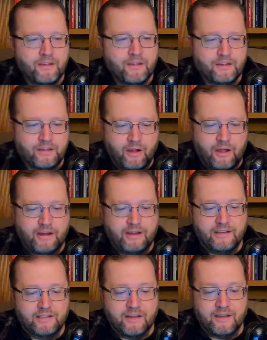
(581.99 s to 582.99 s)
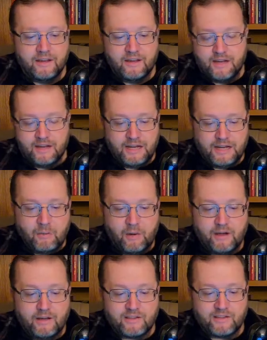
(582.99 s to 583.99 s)
You know how it is.
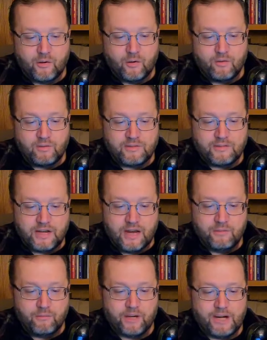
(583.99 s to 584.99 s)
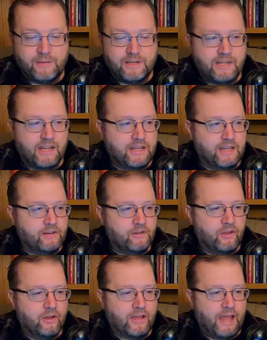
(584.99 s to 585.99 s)
Anyway, so tonight we're going to be taking a
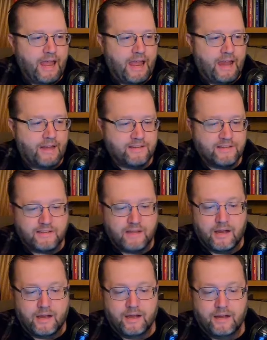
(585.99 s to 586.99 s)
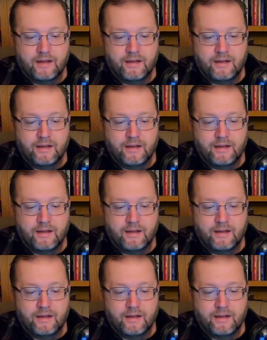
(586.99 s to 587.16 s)
look at the